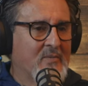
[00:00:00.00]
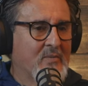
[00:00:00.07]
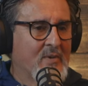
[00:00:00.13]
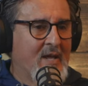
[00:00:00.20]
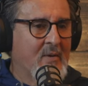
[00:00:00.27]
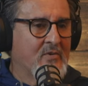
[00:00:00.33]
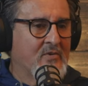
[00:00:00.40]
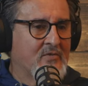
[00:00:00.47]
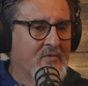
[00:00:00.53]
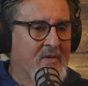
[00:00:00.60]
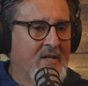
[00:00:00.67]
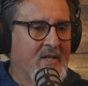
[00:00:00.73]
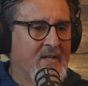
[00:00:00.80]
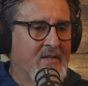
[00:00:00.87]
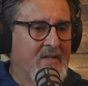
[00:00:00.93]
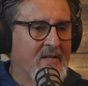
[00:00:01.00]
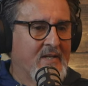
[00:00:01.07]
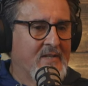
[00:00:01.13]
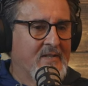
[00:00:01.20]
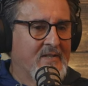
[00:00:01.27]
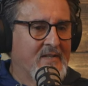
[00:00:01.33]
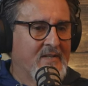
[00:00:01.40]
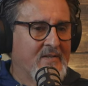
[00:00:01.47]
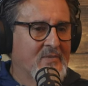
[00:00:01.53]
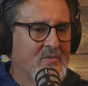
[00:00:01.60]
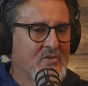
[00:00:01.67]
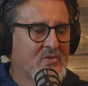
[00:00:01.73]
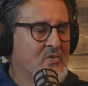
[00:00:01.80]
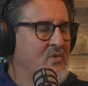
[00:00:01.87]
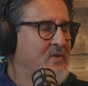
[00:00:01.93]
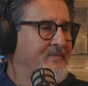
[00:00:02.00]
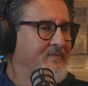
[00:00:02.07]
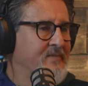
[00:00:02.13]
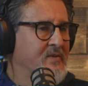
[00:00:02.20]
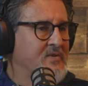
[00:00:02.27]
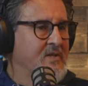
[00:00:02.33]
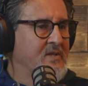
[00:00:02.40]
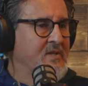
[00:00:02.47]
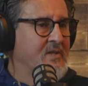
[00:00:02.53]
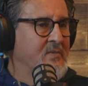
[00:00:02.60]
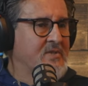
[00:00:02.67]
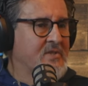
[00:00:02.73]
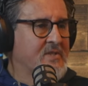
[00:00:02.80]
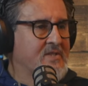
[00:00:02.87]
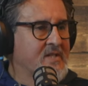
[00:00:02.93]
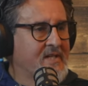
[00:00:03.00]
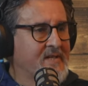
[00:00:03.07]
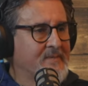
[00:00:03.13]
uh, that was fun, and and uh, it was cool. It was a good, it was a good